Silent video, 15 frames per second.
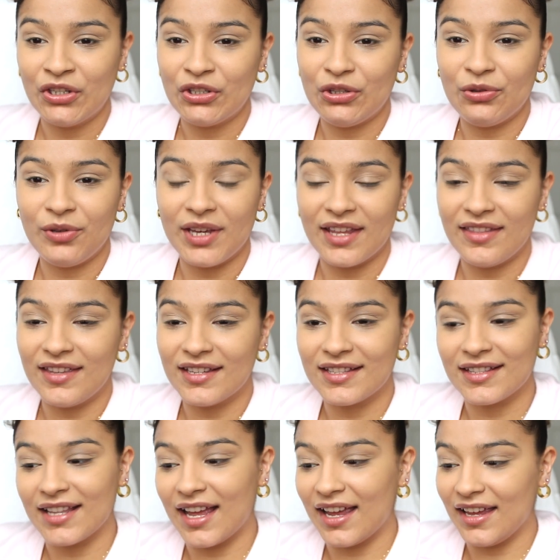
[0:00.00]
get
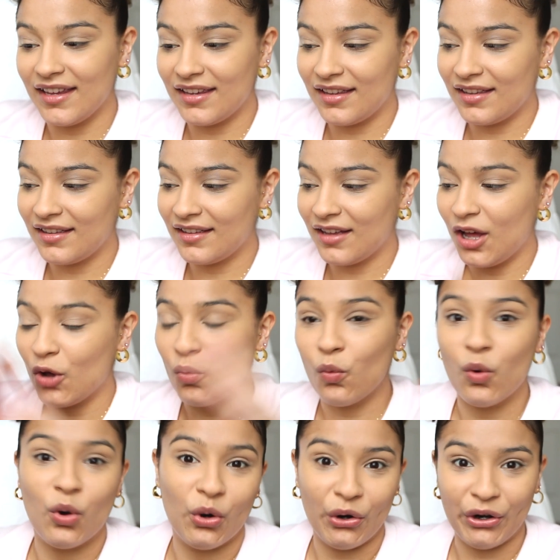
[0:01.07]
this like
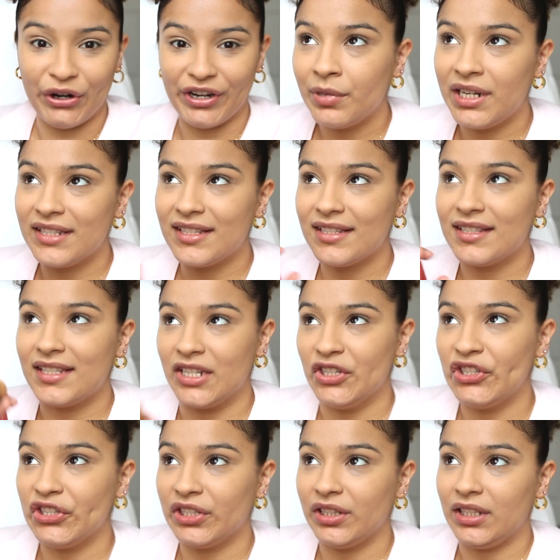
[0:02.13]
award, but it's
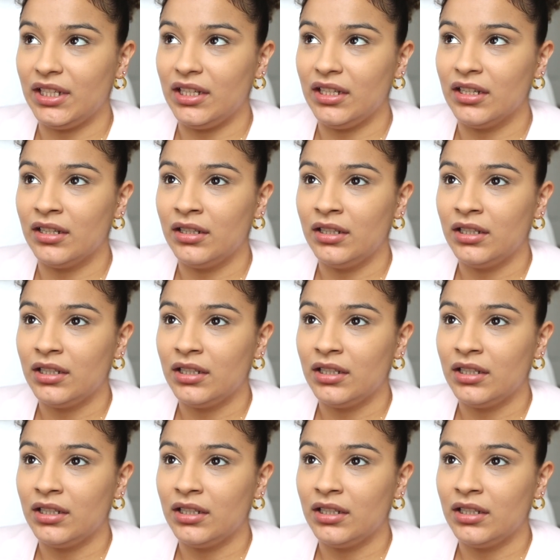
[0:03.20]
essentially